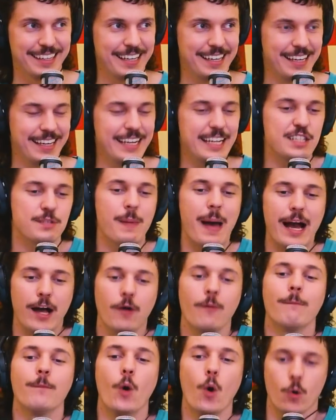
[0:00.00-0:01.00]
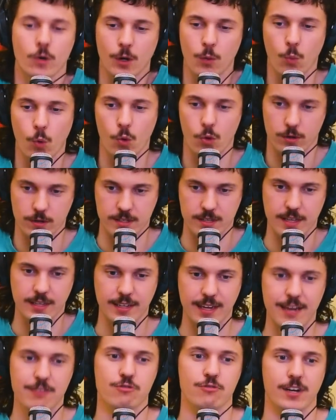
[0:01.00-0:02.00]
He needs Macklemore awards than
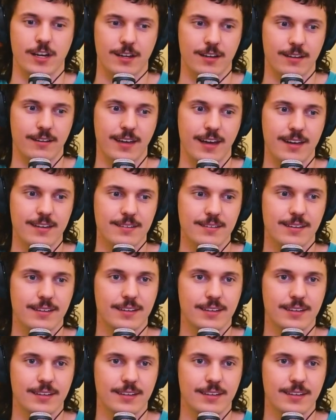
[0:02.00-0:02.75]
Kendrick, okay?